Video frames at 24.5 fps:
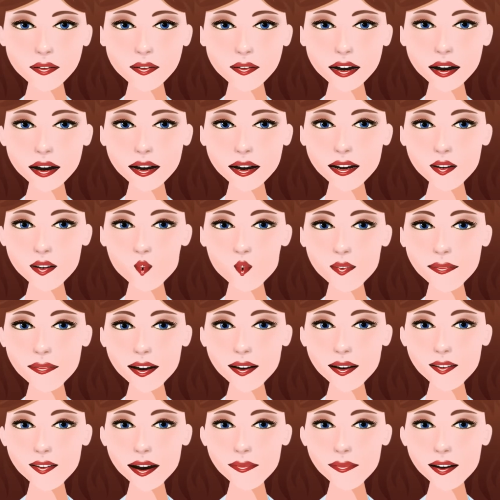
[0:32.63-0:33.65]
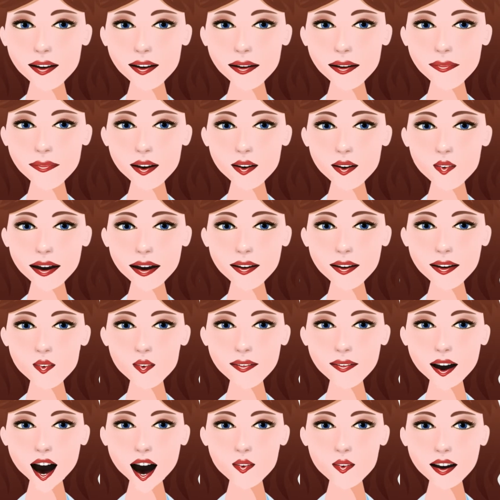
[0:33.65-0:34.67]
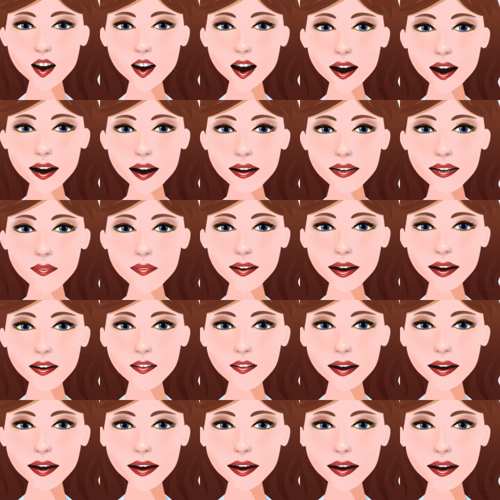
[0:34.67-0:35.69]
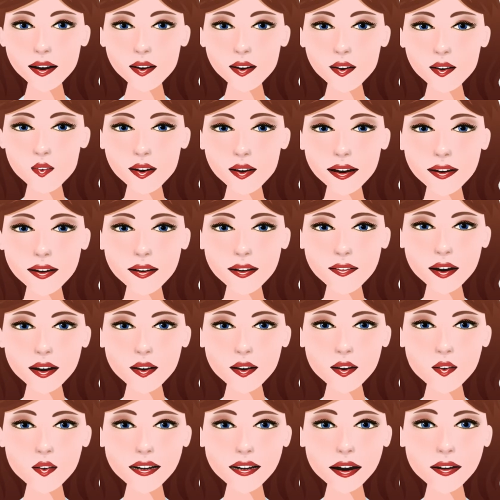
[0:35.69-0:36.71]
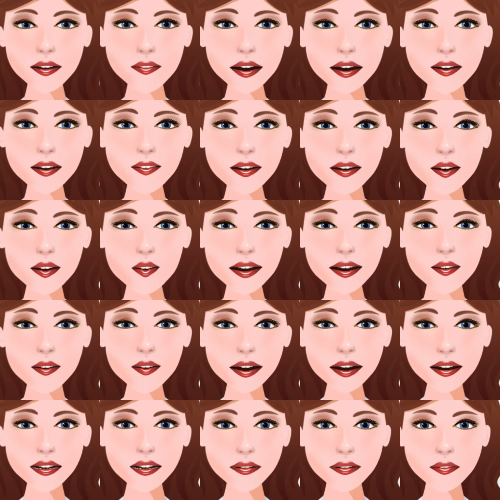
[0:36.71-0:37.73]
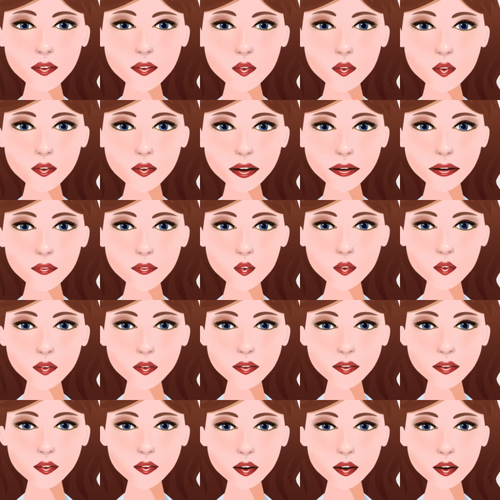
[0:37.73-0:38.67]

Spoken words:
Since 2011 she has co-starred as Catherine Kenish in the ABC family series Switched at Birth.